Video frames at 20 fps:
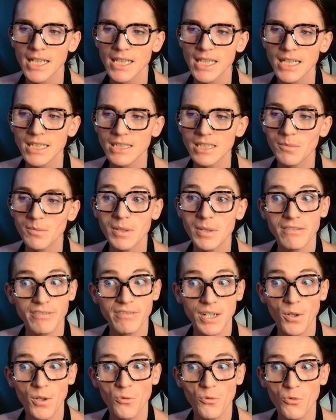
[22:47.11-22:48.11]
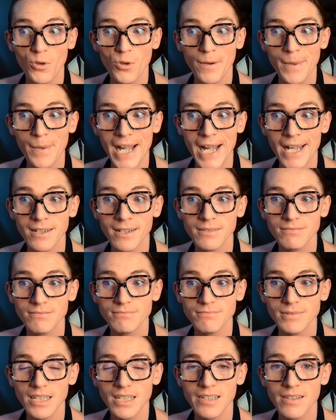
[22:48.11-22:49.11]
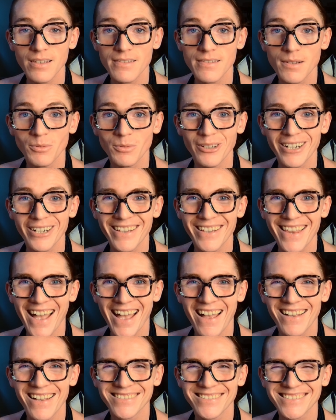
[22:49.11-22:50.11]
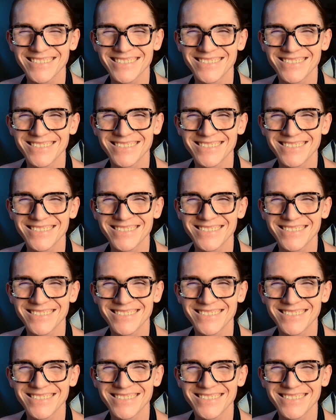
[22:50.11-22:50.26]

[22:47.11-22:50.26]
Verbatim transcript: Likely be in video format because I'm good at that.